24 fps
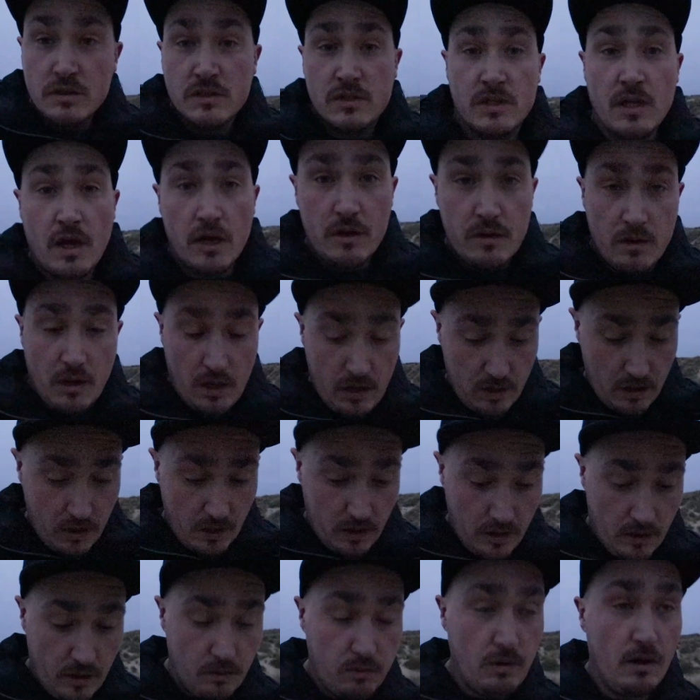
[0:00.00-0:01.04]
So,
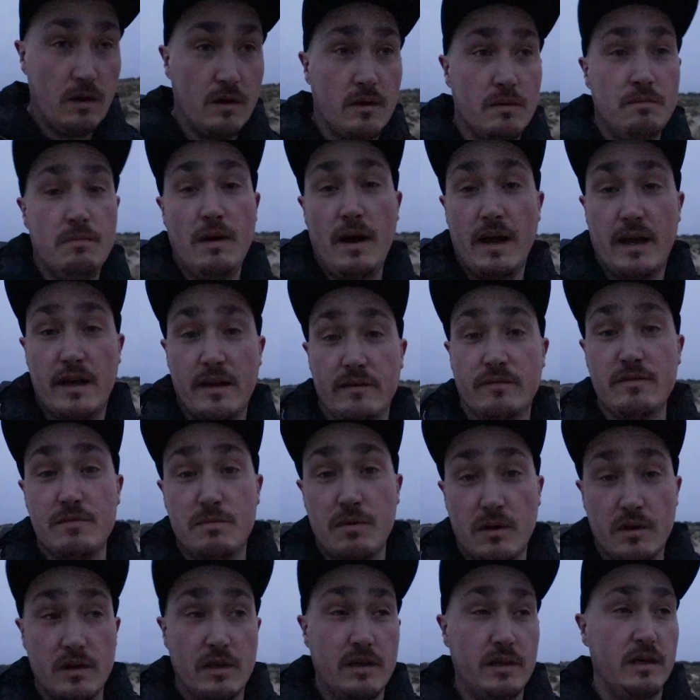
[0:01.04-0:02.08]
welcome back
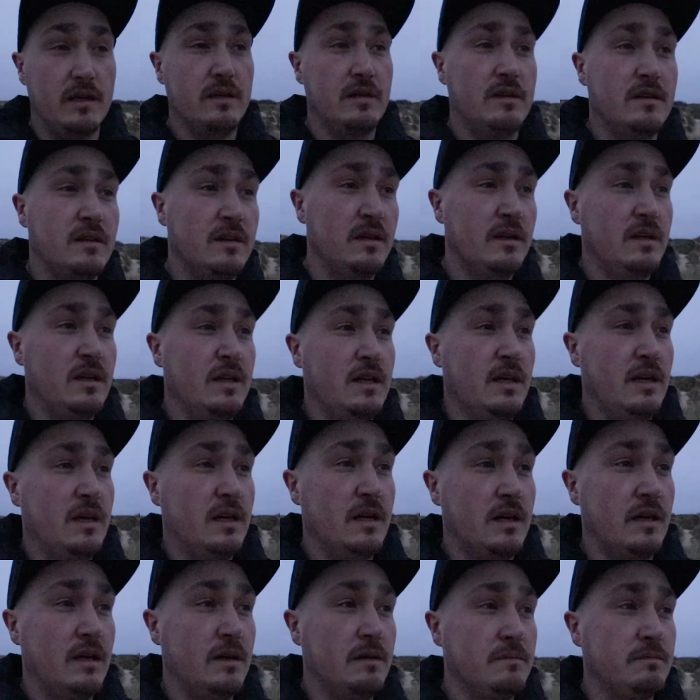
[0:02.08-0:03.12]
everybody.
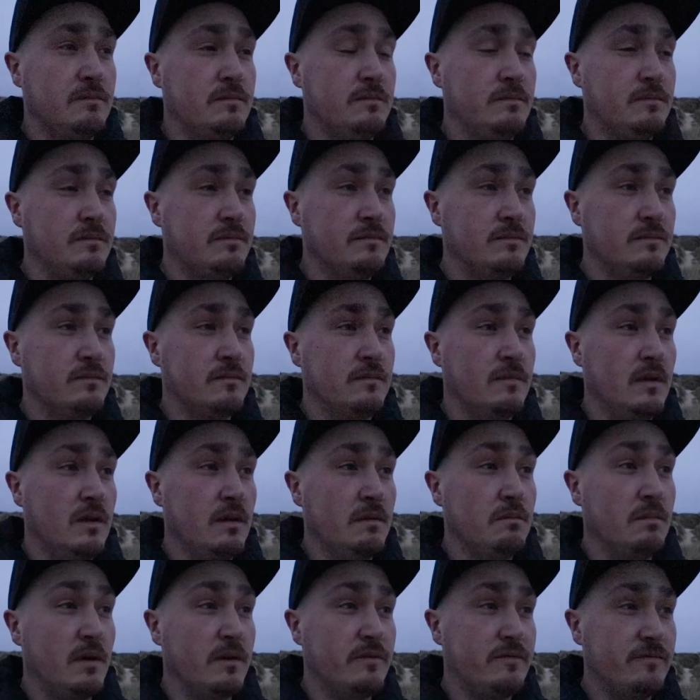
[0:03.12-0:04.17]
My
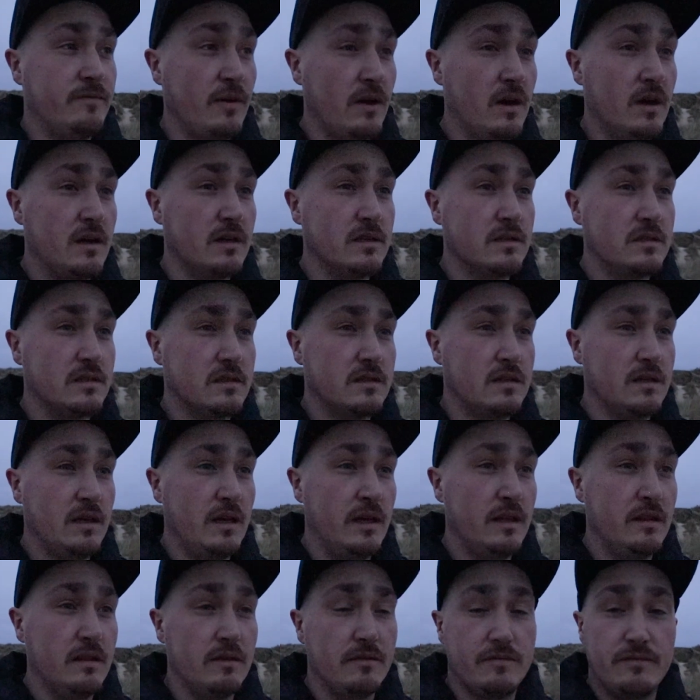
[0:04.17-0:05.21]
first
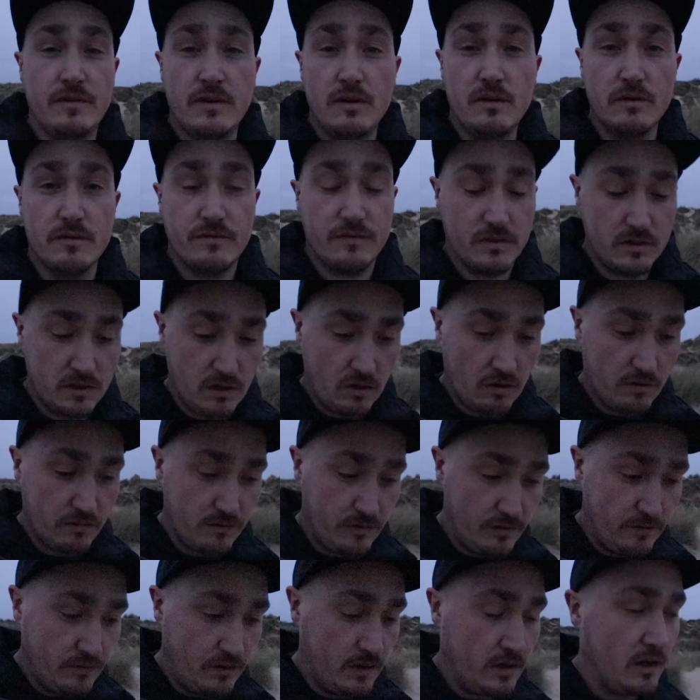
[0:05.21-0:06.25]
in the field
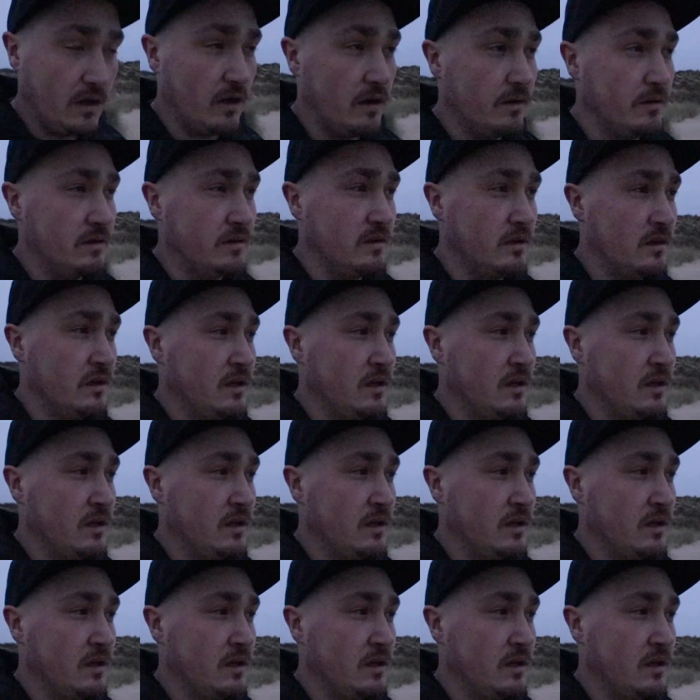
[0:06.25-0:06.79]
photography video